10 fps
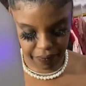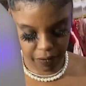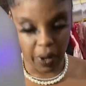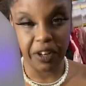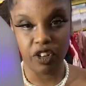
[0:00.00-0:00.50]

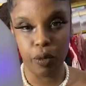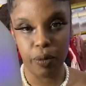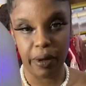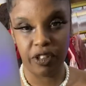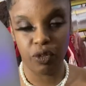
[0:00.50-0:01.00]
I need to open
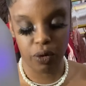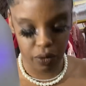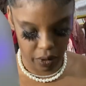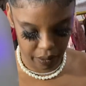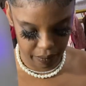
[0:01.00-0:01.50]
my store
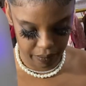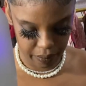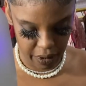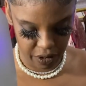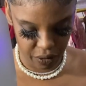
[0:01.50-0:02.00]
door.
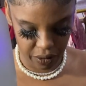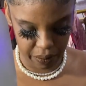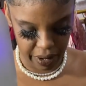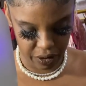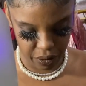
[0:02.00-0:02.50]
My door
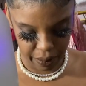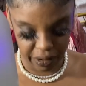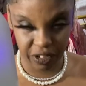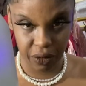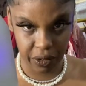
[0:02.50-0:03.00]
to my
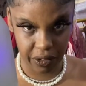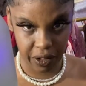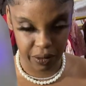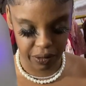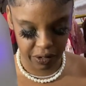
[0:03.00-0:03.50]
store is
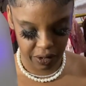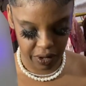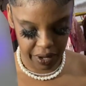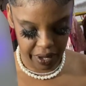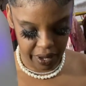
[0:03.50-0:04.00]
closed.
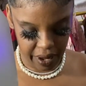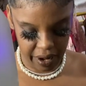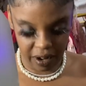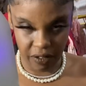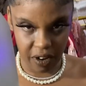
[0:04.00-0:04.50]
I
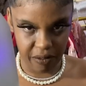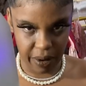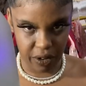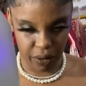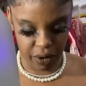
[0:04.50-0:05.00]
never have my
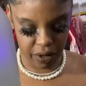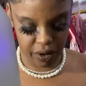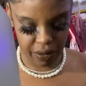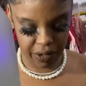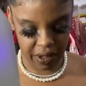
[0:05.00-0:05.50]
door
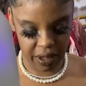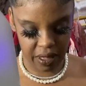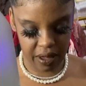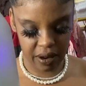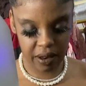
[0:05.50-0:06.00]
closed like
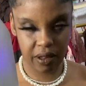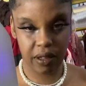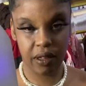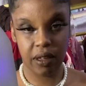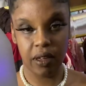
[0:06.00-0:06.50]
that.
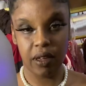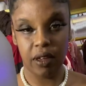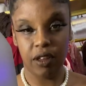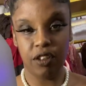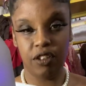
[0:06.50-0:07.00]

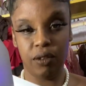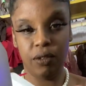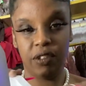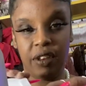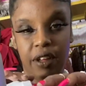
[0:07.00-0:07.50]
2.
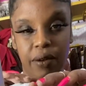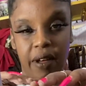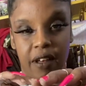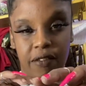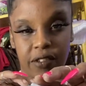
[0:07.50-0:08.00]
So now you
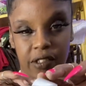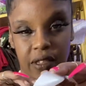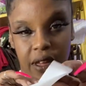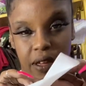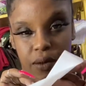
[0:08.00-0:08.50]
have, see
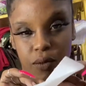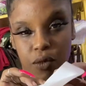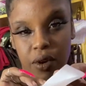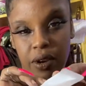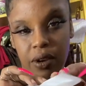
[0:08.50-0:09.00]
that?
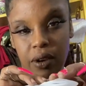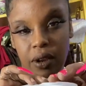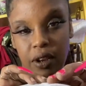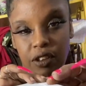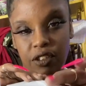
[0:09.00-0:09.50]
1
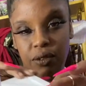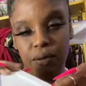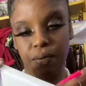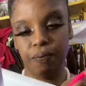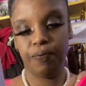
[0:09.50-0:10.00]
and 2,
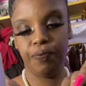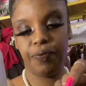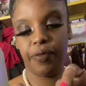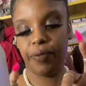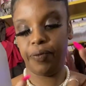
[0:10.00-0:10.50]

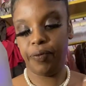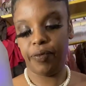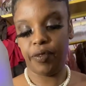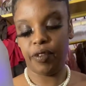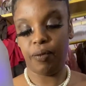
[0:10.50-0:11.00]

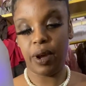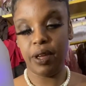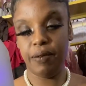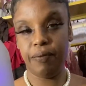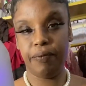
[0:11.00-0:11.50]

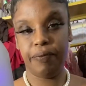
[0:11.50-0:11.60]
right?